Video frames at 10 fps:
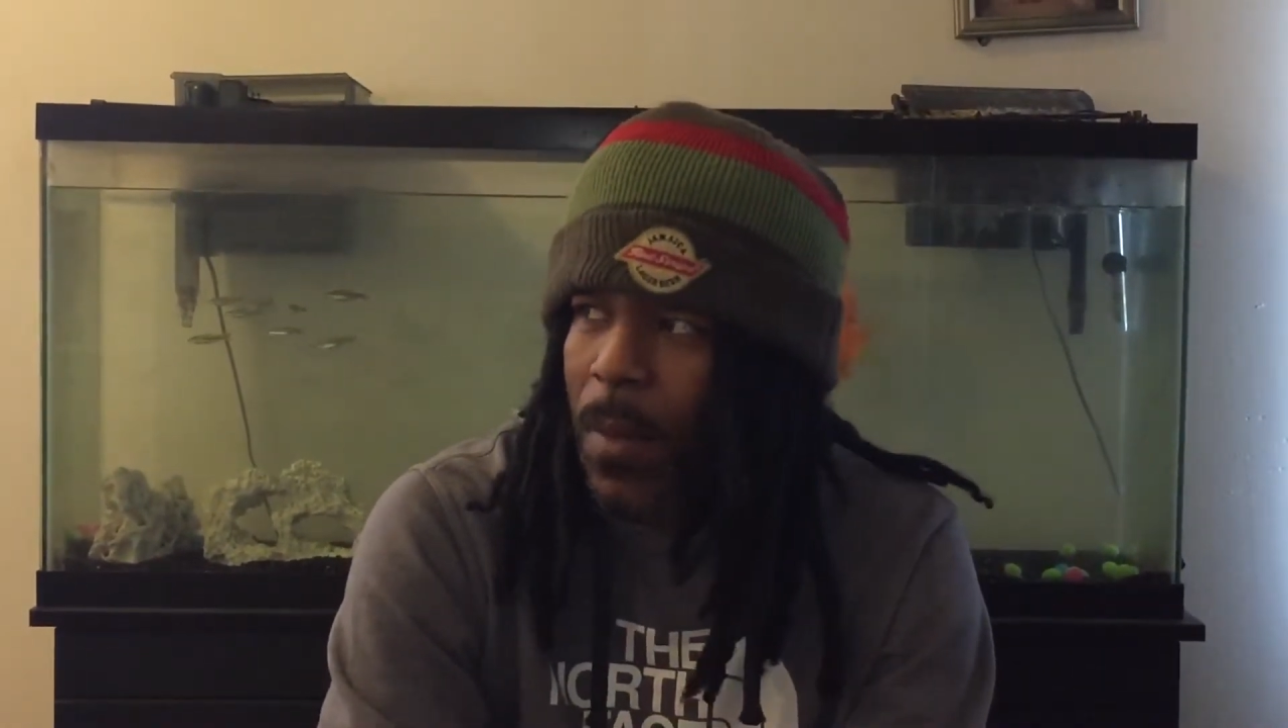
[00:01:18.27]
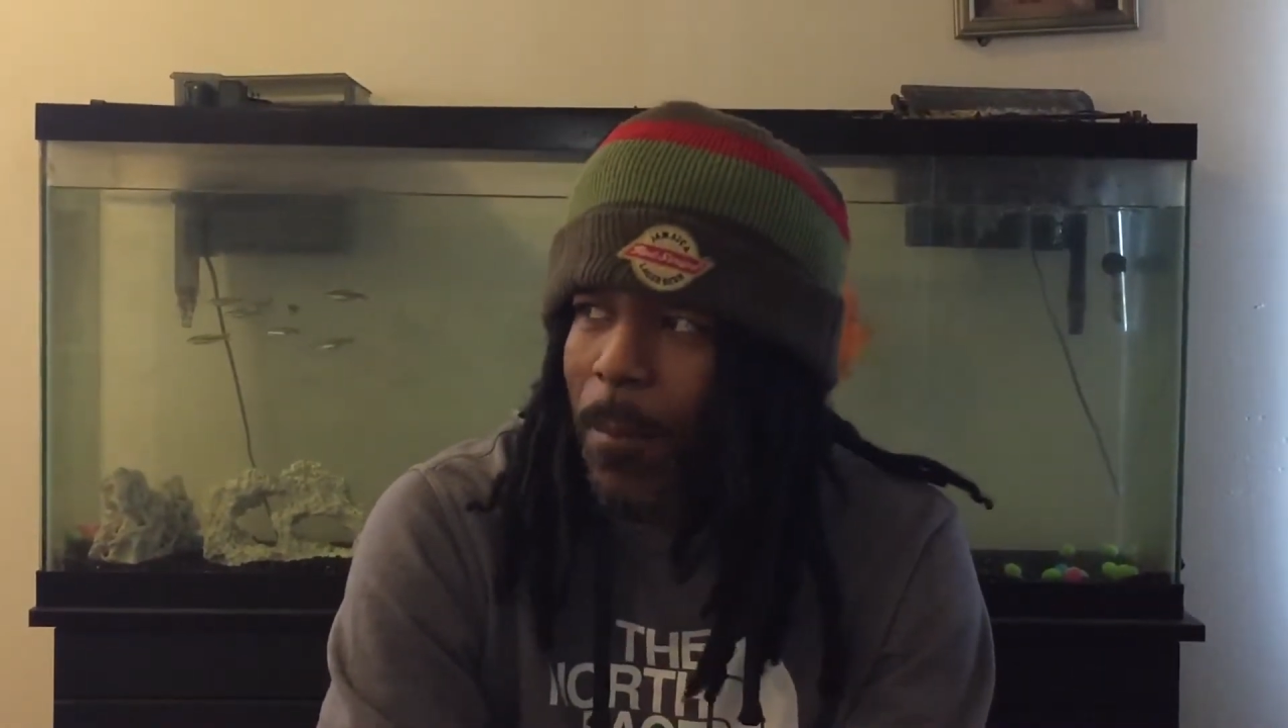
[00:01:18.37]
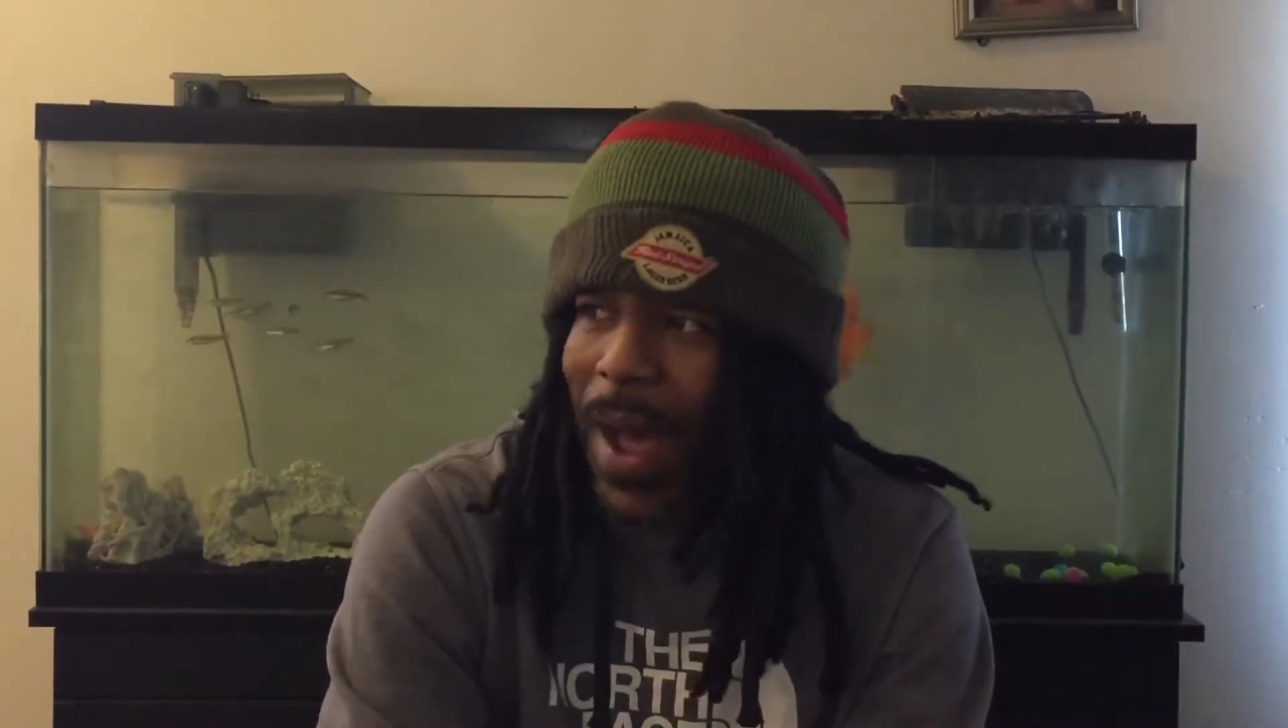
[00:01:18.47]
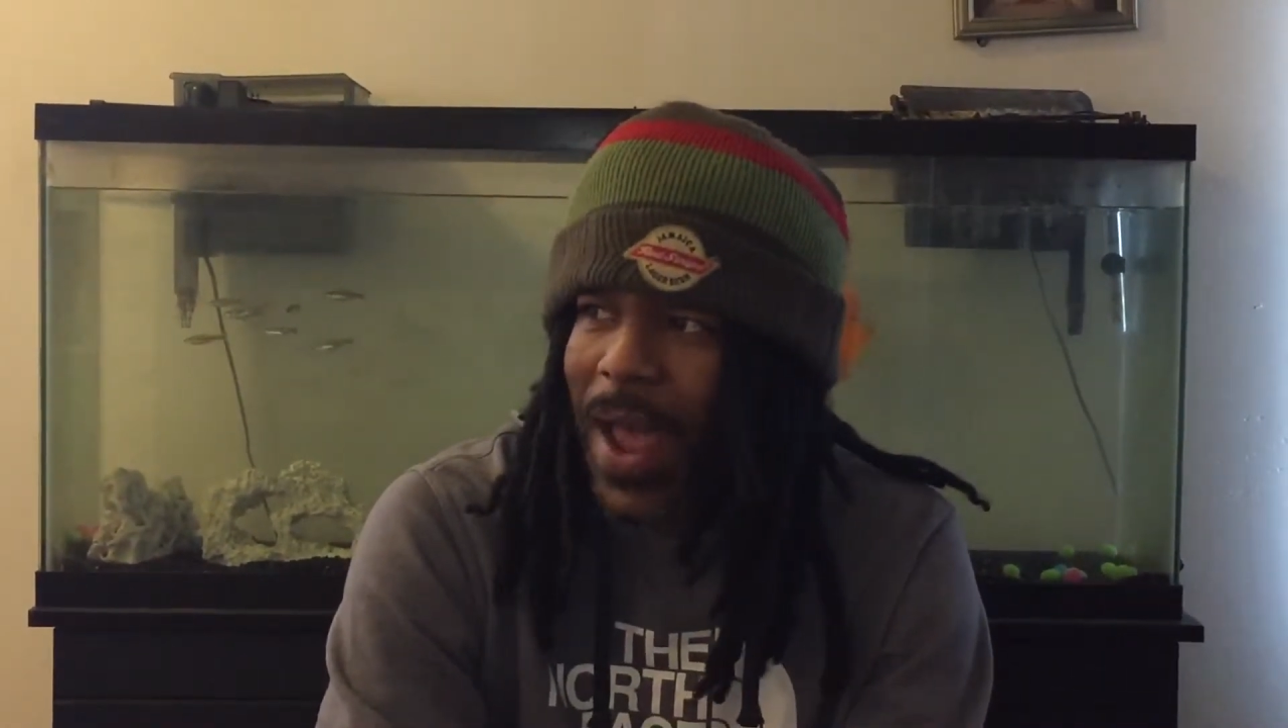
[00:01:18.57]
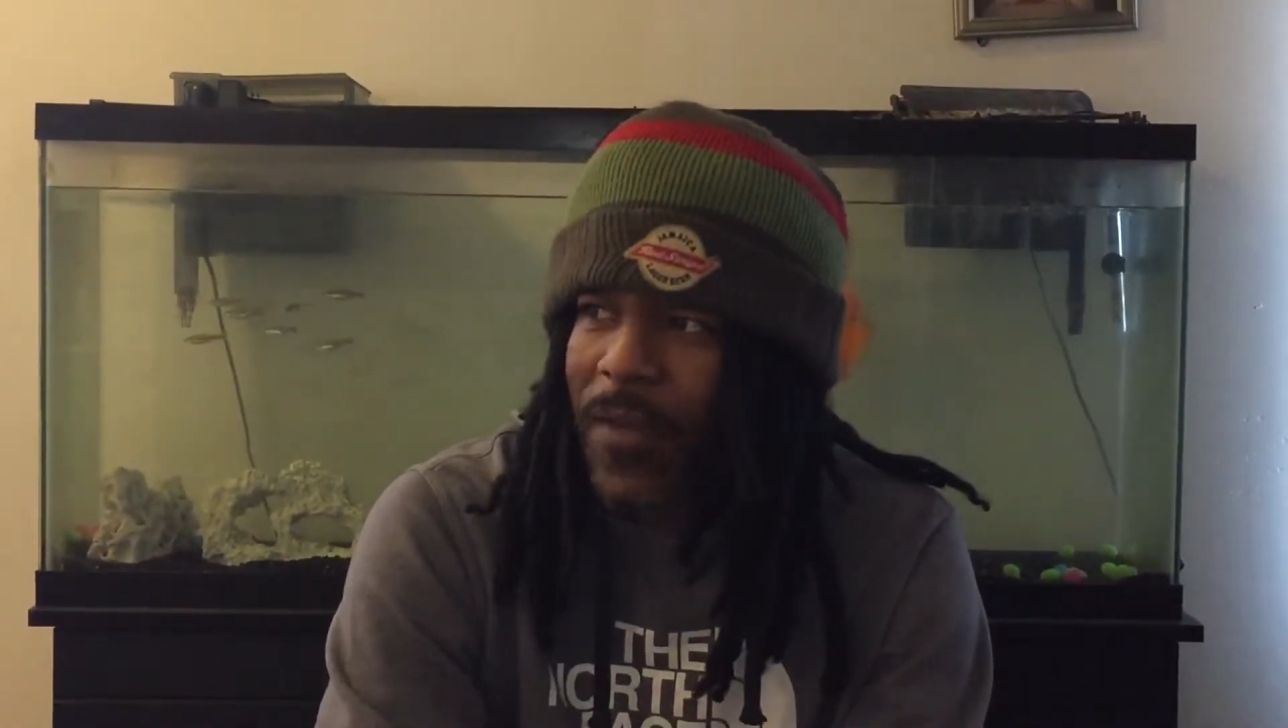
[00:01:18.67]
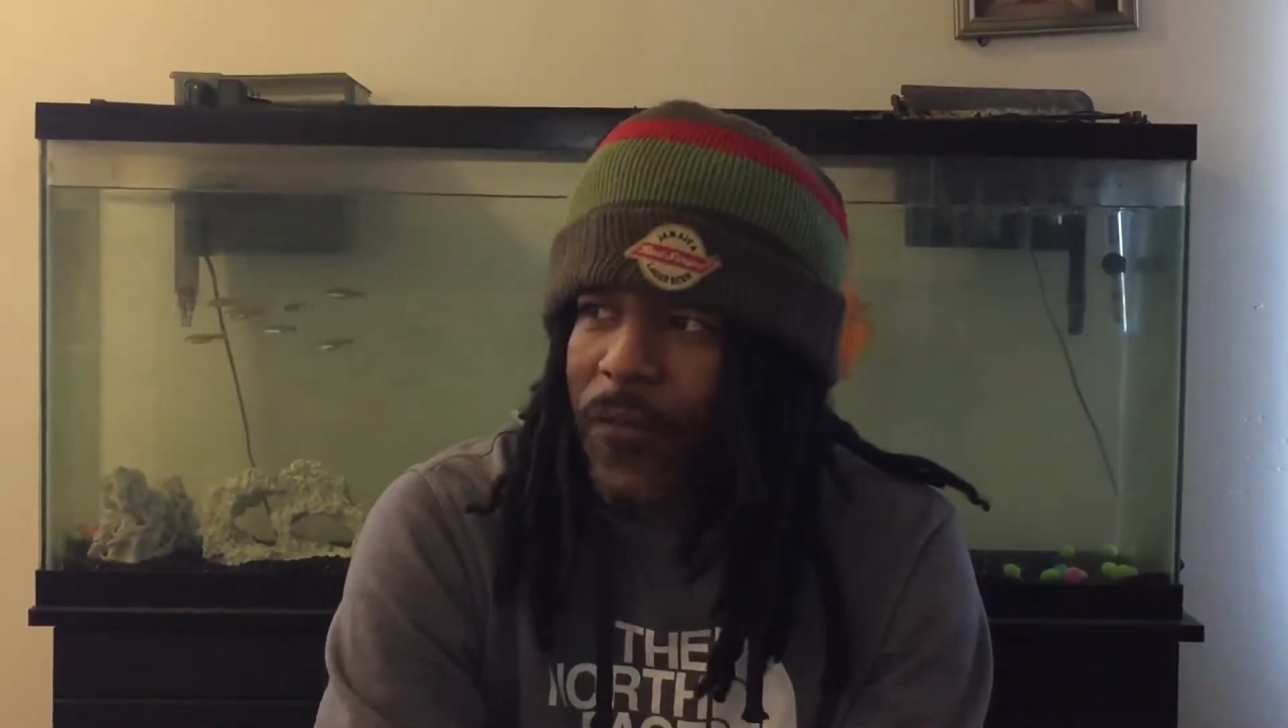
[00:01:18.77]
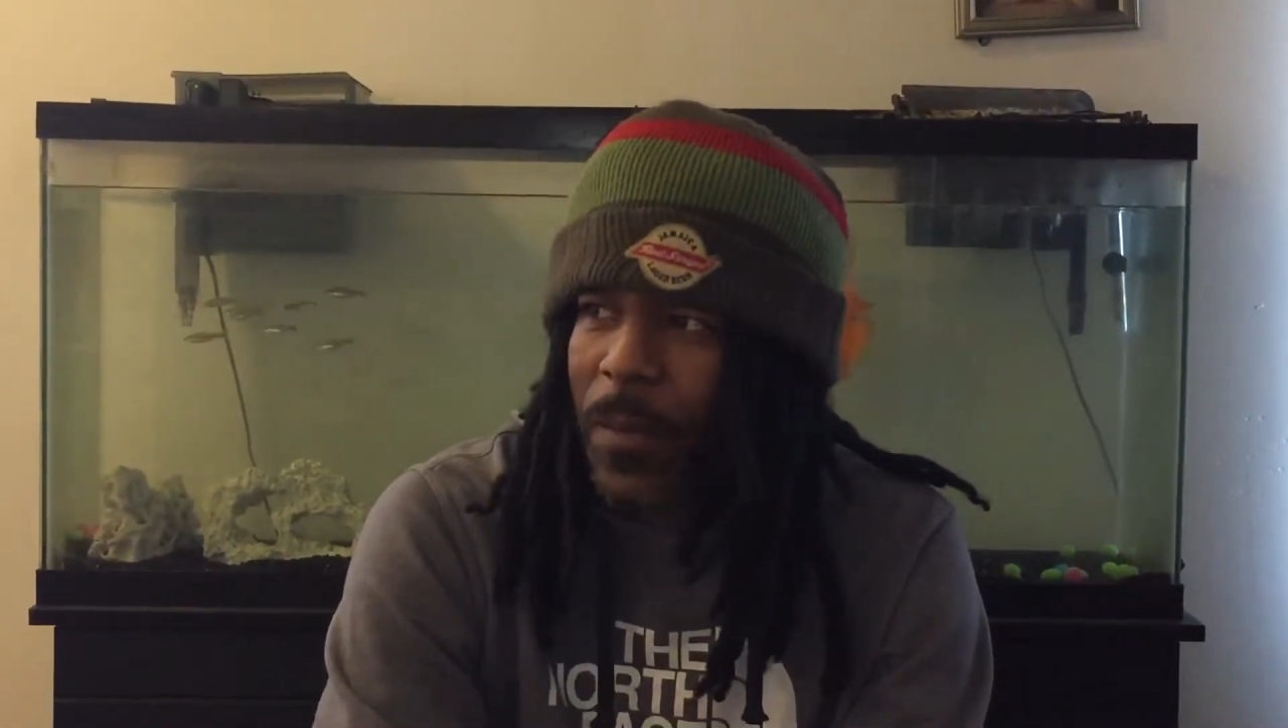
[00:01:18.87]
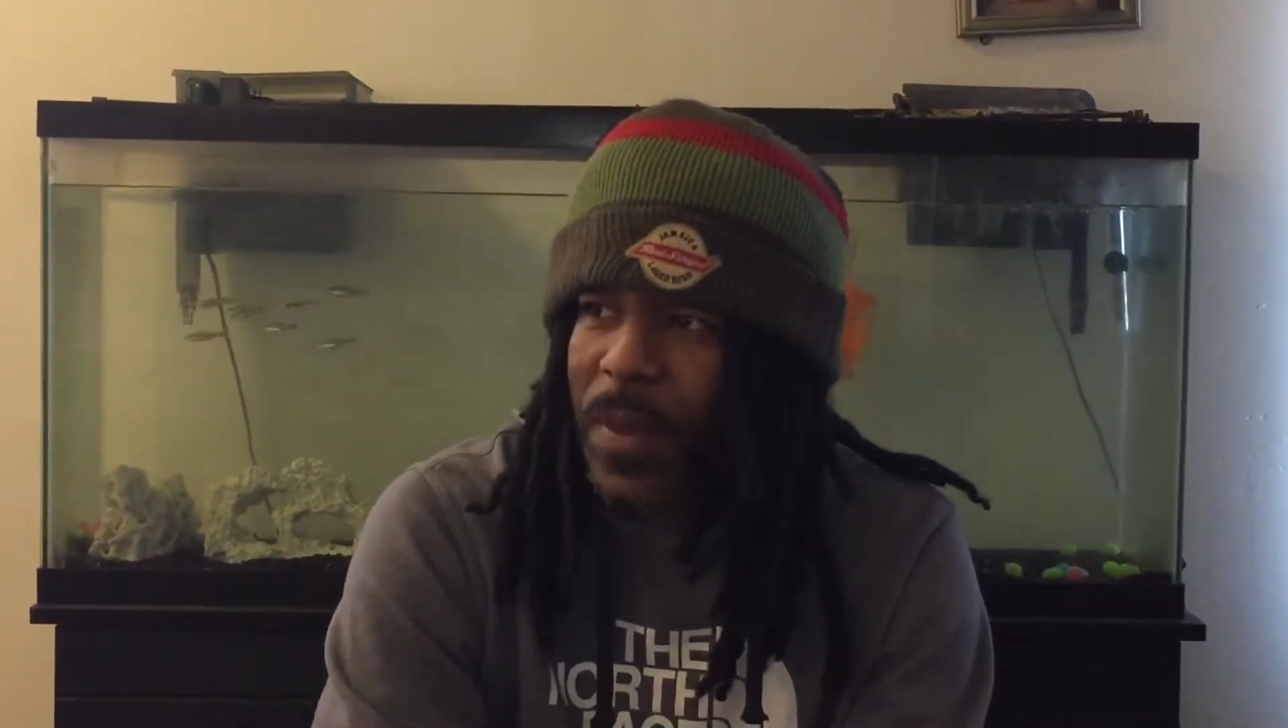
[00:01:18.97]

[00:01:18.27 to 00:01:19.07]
buying from